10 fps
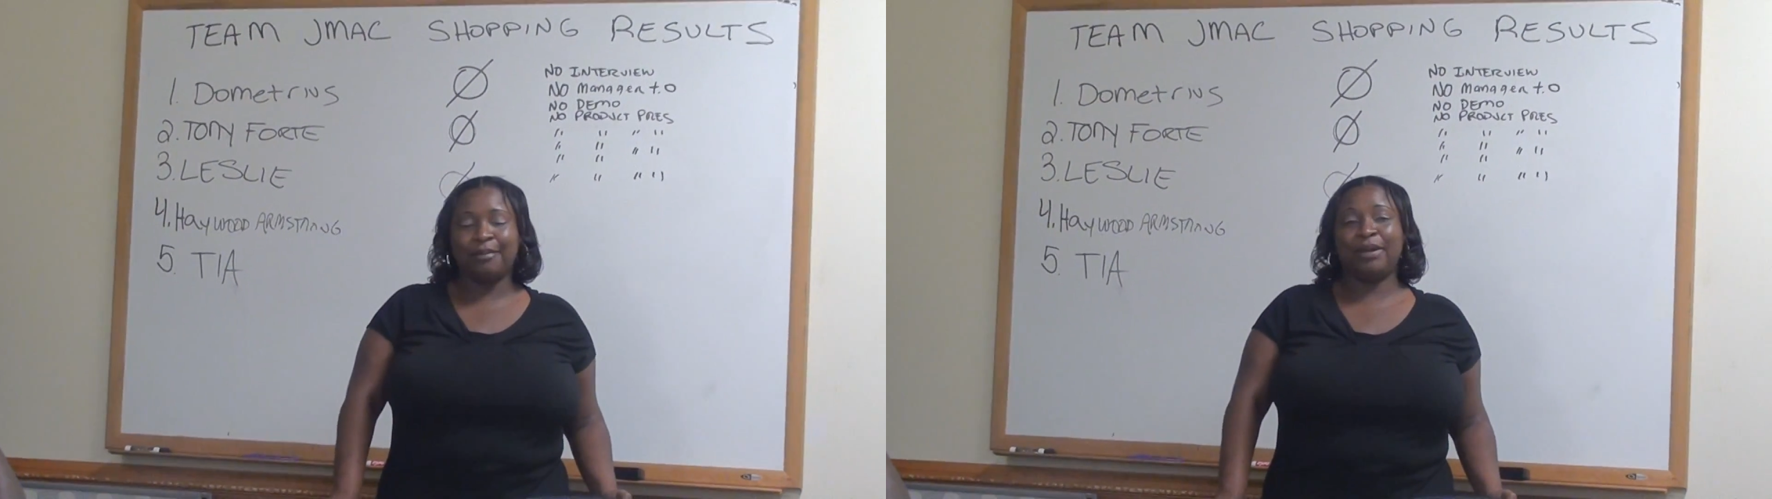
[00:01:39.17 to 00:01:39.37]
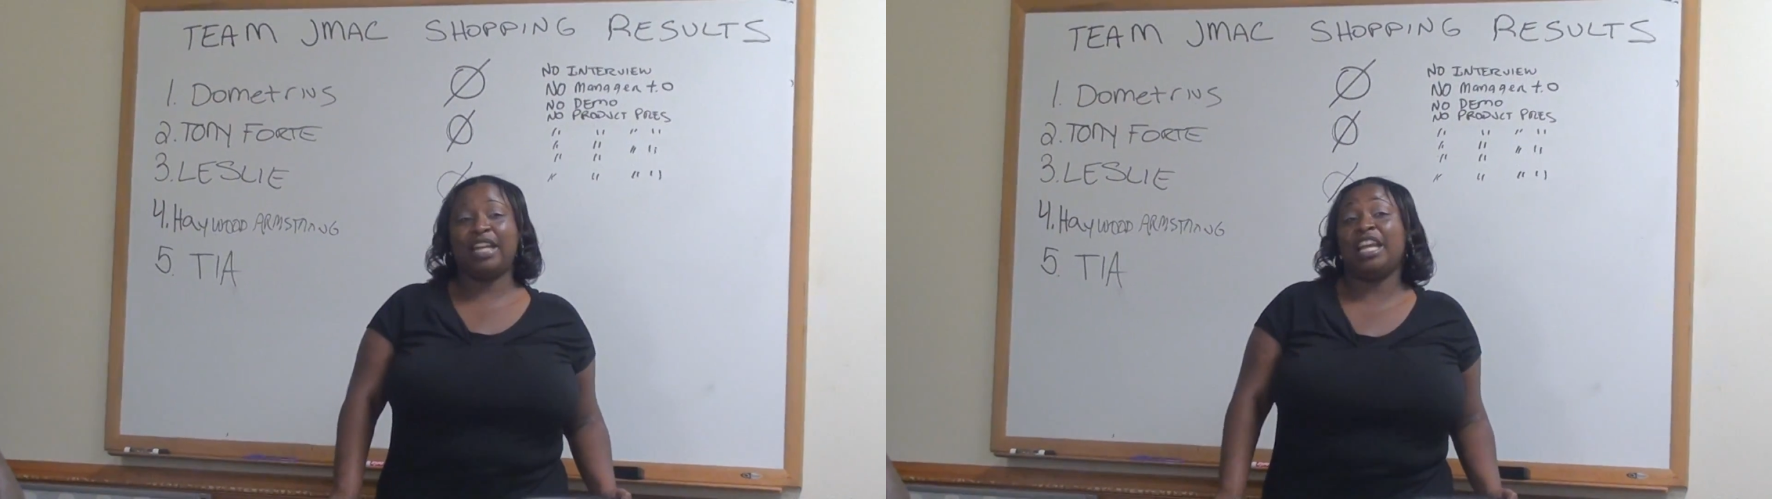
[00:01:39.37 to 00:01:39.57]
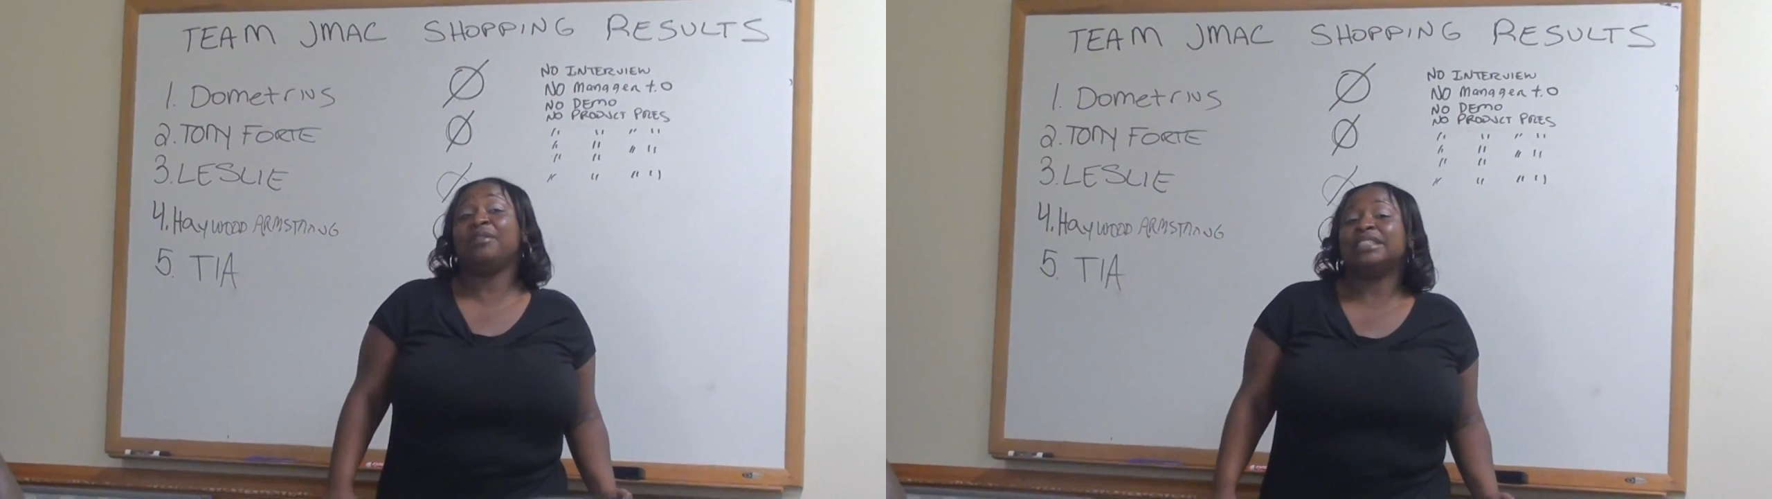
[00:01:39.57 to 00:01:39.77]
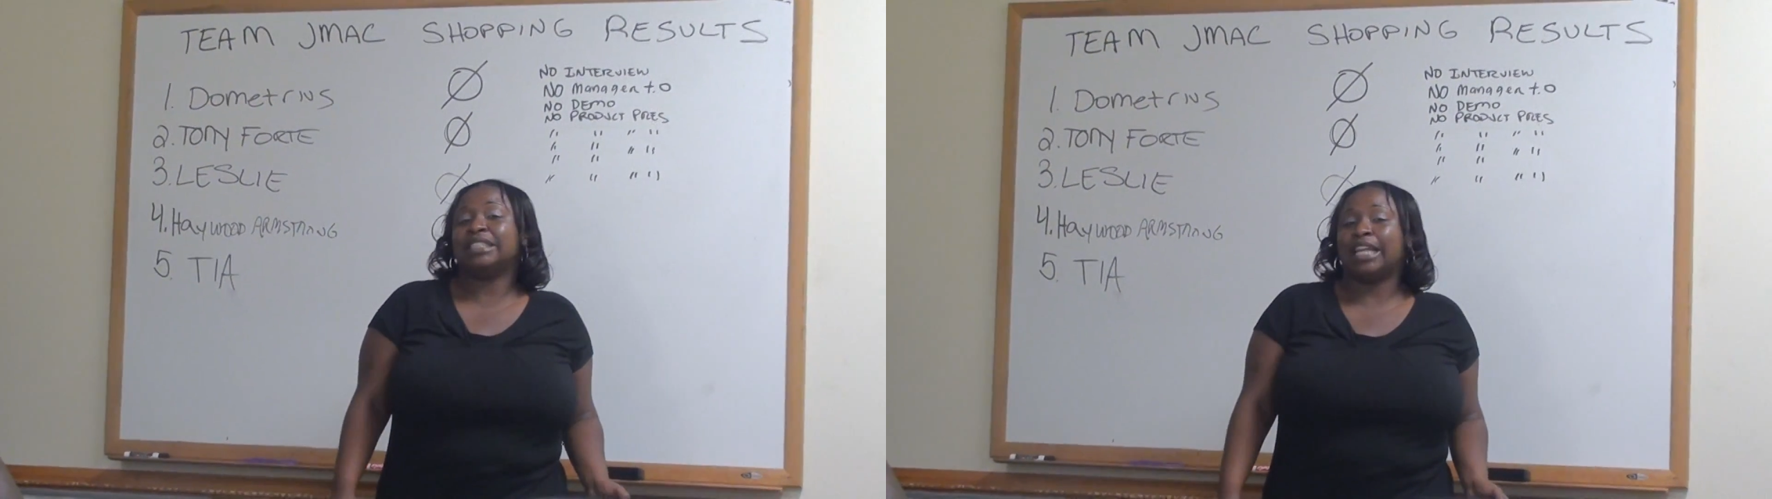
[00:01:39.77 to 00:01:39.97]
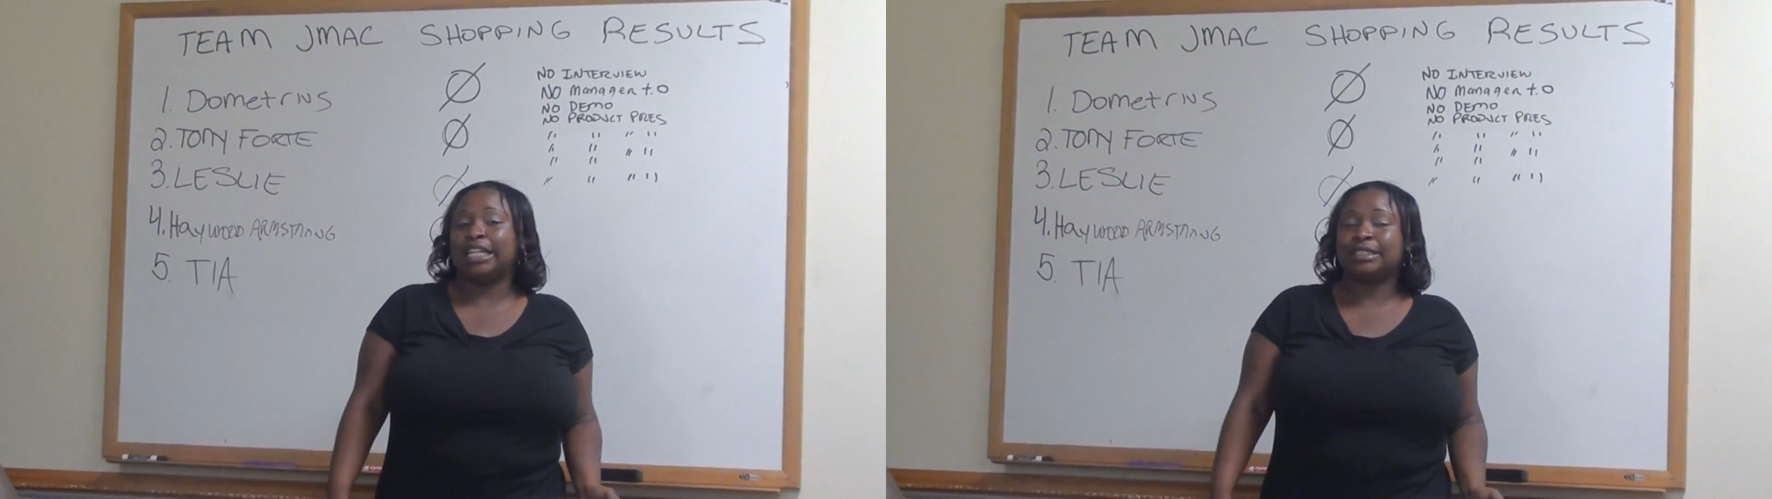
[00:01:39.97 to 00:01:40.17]
I mean, he was
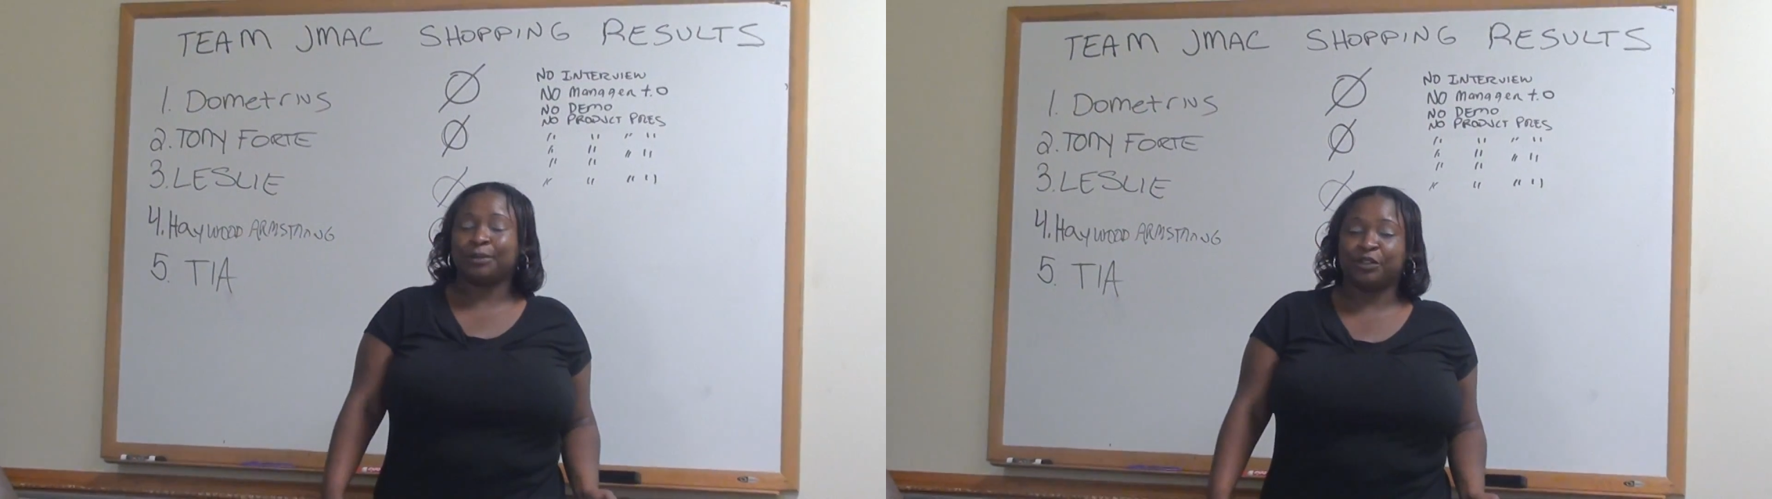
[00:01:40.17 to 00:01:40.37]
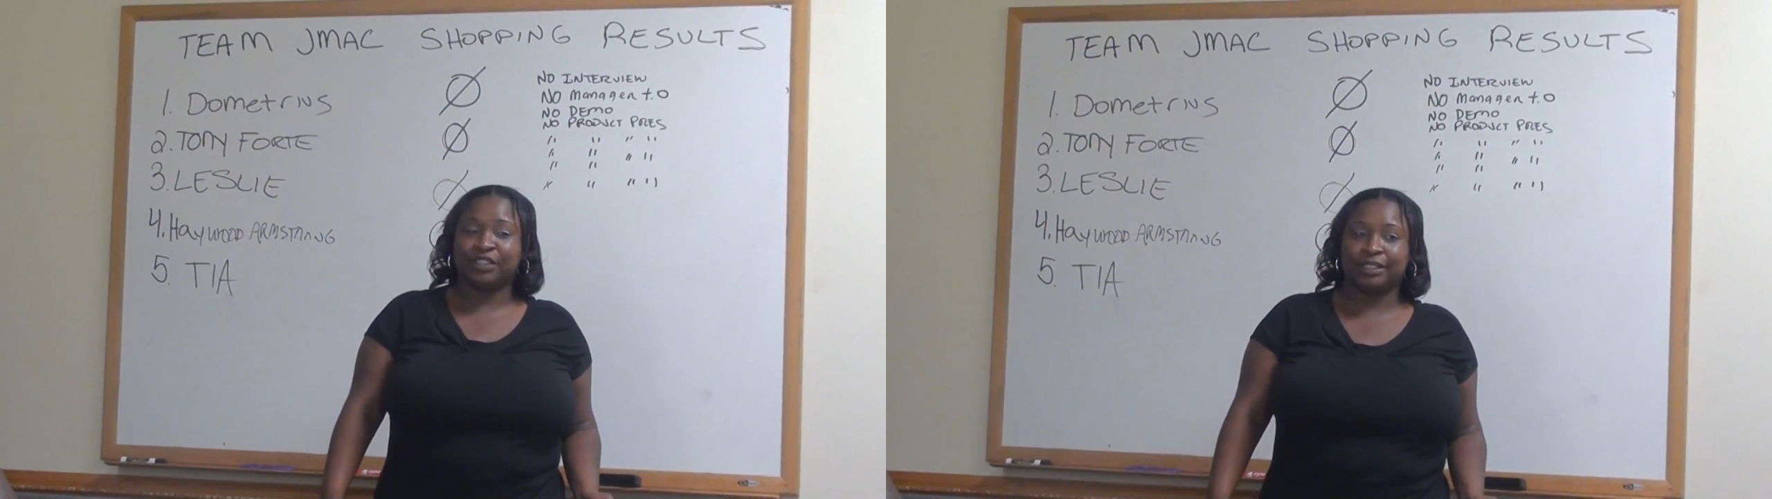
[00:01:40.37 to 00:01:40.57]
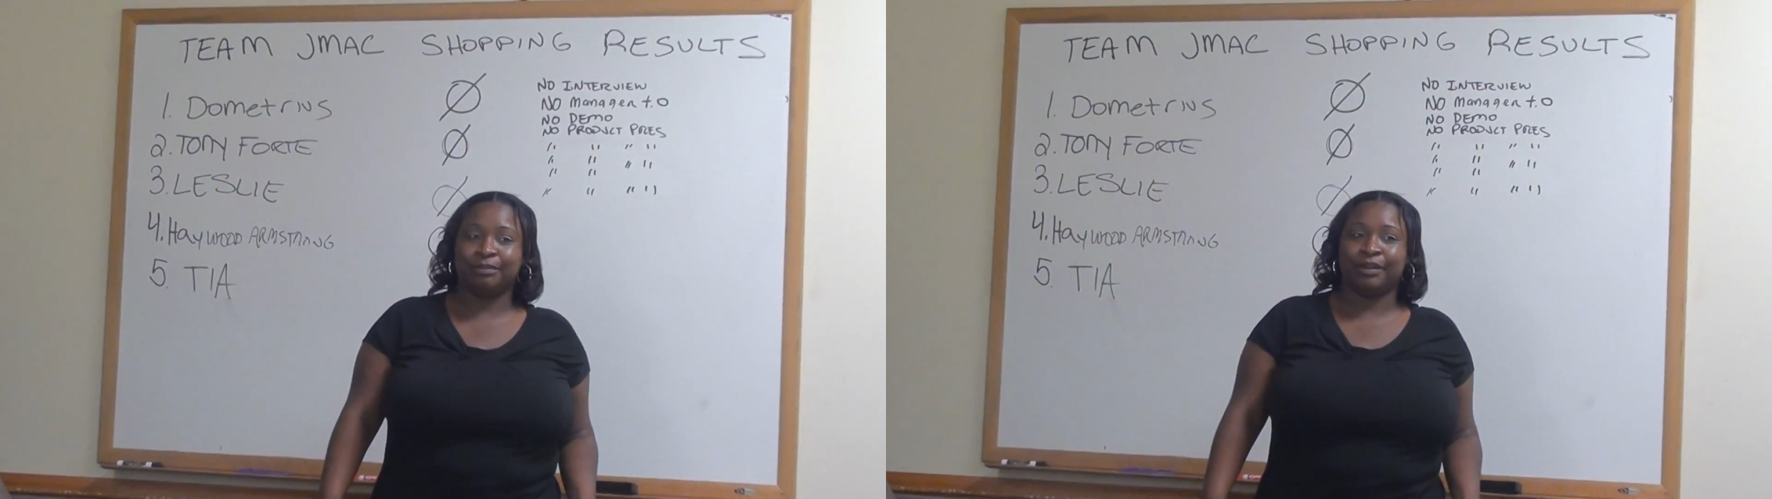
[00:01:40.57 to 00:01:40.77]
a nice person,